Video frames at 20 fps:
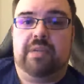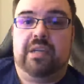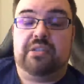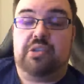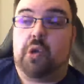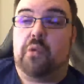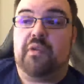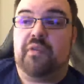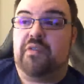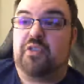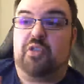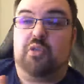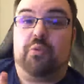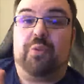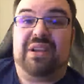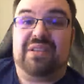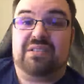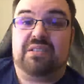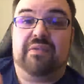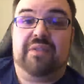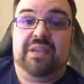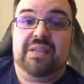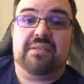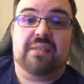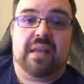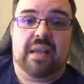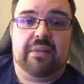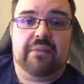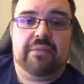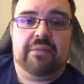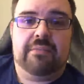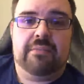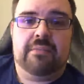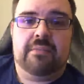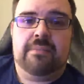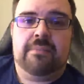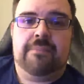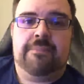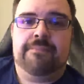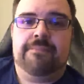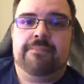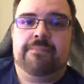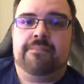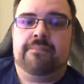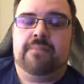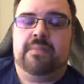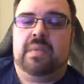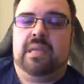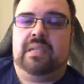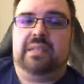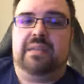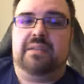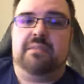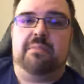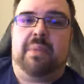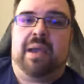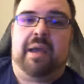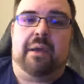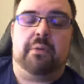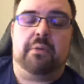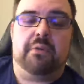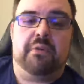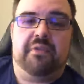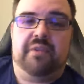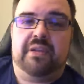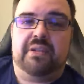It's over for the rest of his life. It doesn't matter if